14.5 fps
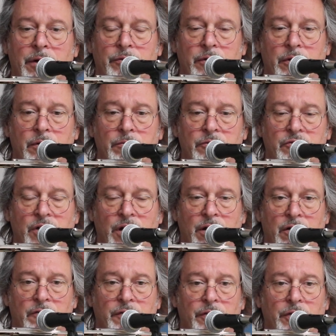and the
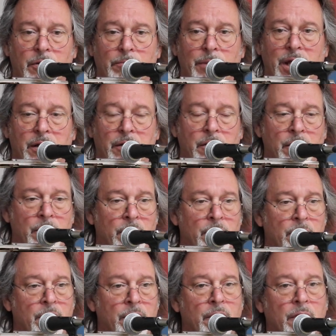sheriff and their men,
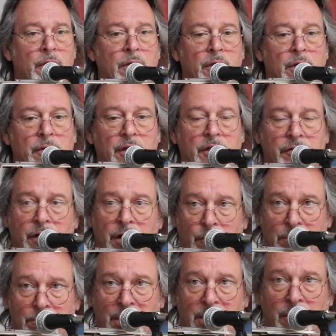they thought it
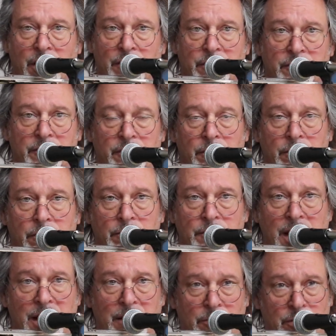would be clever to
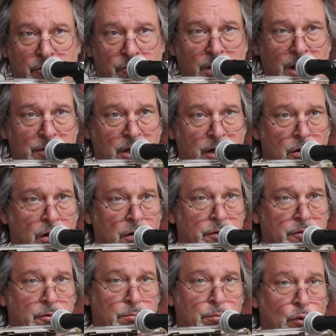name their train. They called
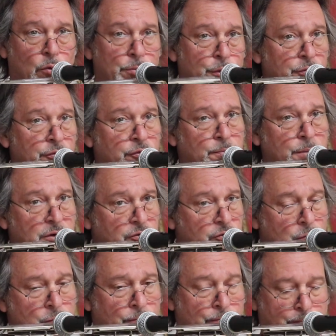it the Bull Moose Special.